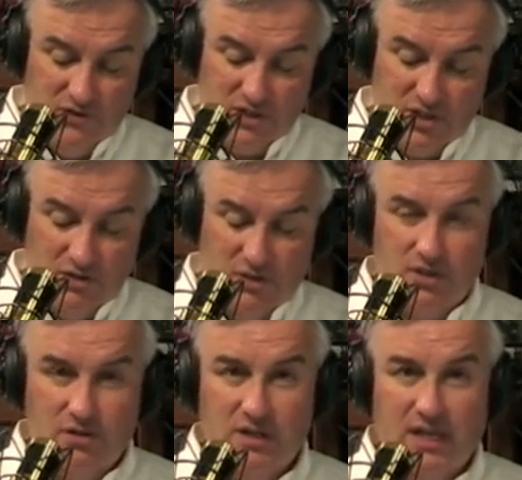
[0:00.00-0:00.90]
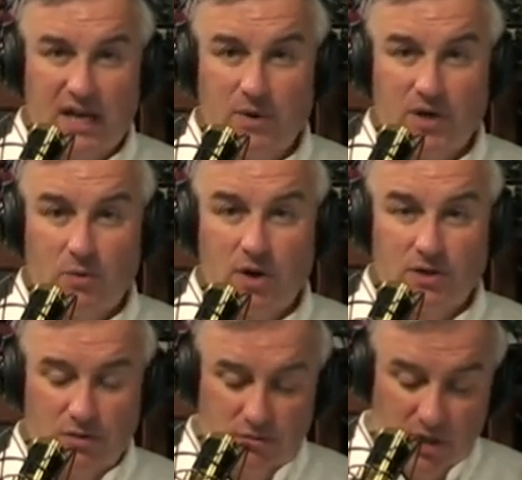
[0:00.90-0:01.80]
the Astaro Security Gateway to run on
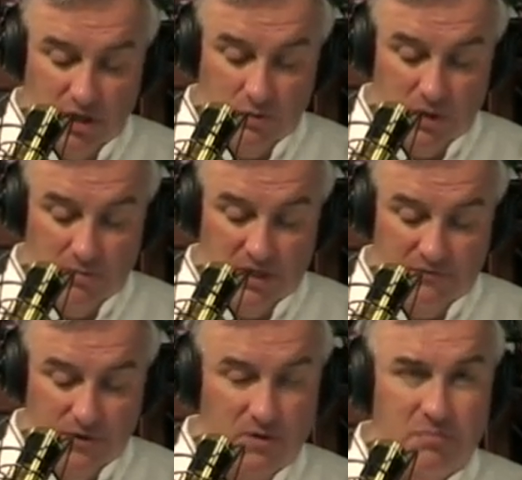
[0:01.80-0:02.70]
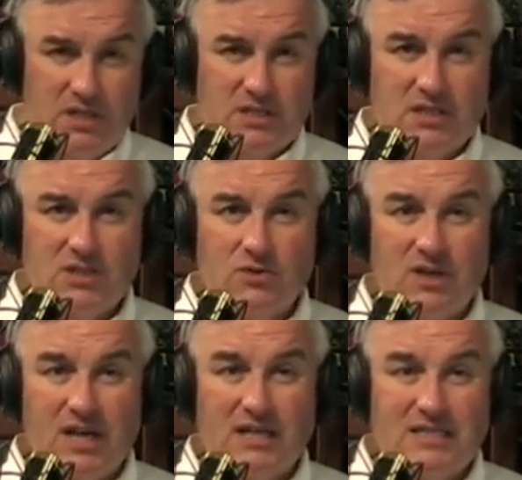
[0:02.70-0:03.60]
your own hardware. But if you're in business, you
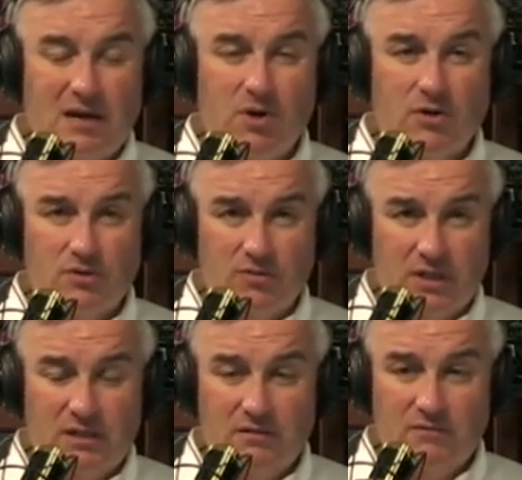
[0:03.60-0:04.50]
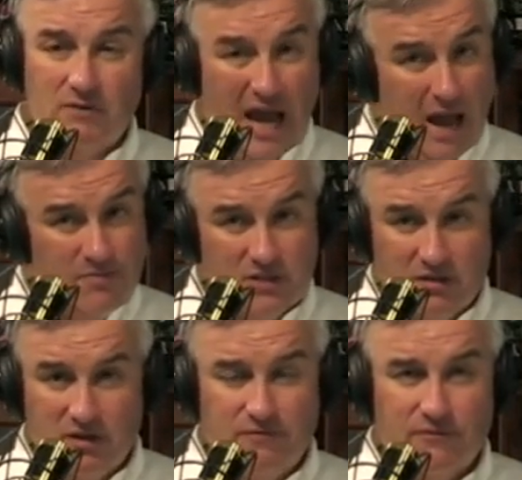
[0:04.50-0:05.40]
can get a demo unit
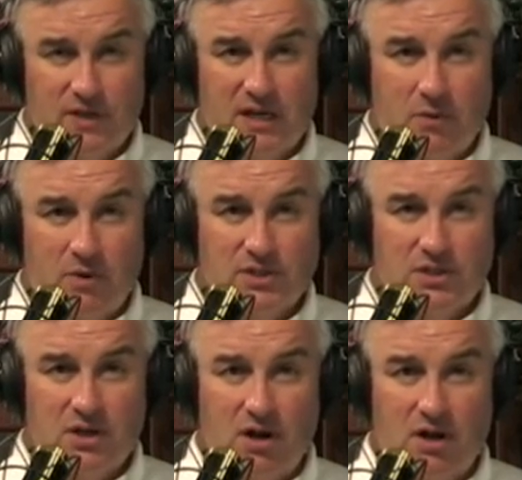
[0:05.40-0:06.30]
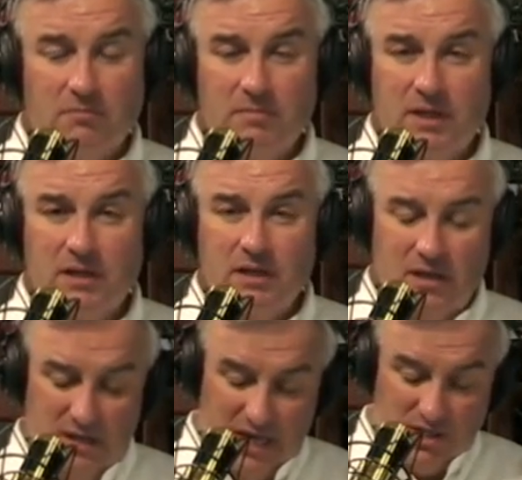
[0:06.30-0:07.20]
absolutely free, and I want you to call them
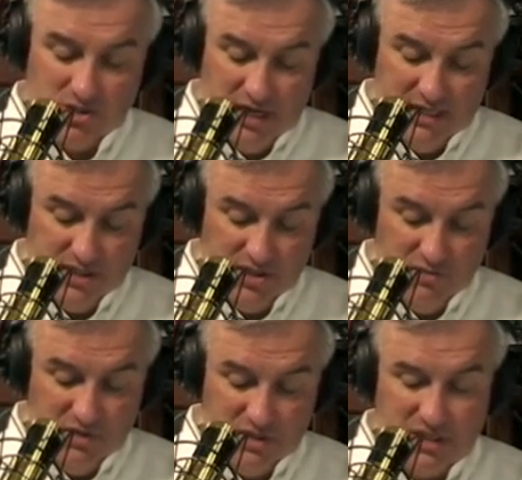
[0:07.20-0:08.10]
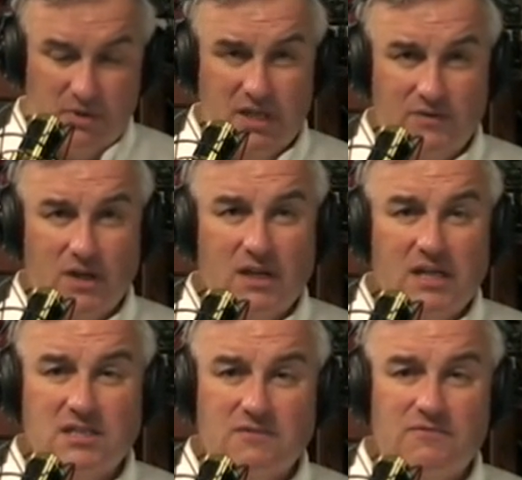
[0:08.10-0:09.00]
and try this in your business. I'm going to give you a
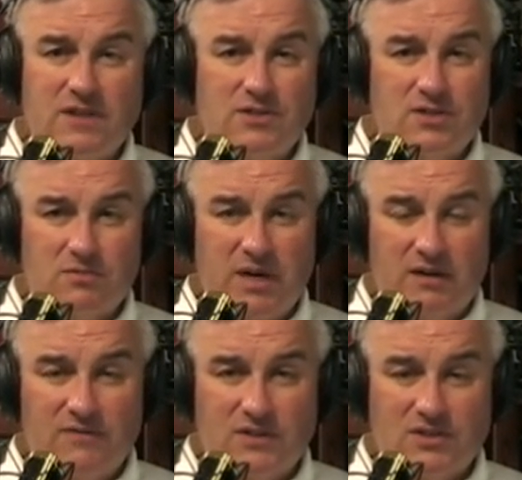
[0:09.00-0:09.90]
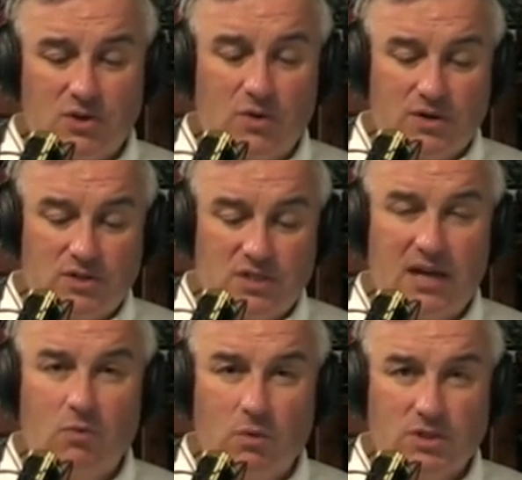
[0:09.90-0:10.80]
list of features and benefits so you
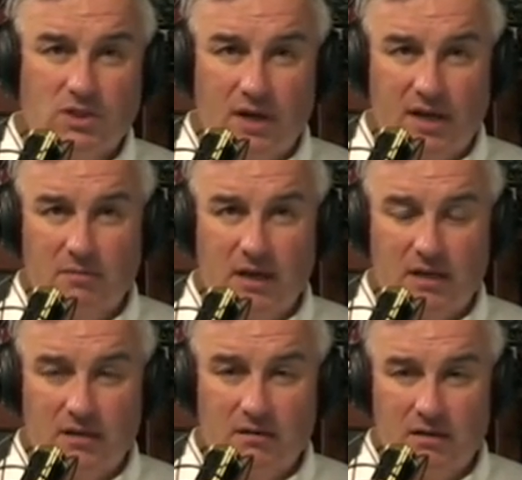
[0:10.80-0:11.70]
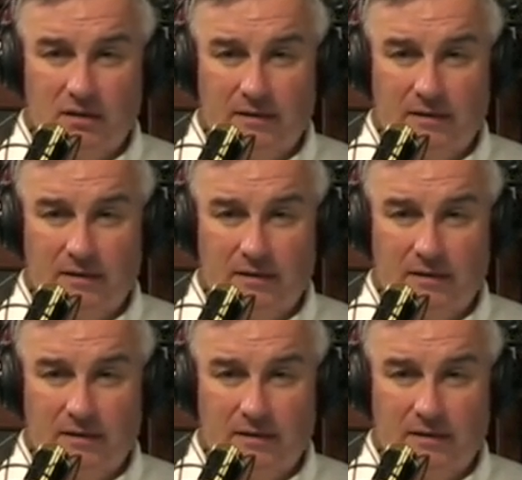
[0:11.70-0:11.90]
understand what we're talking about here.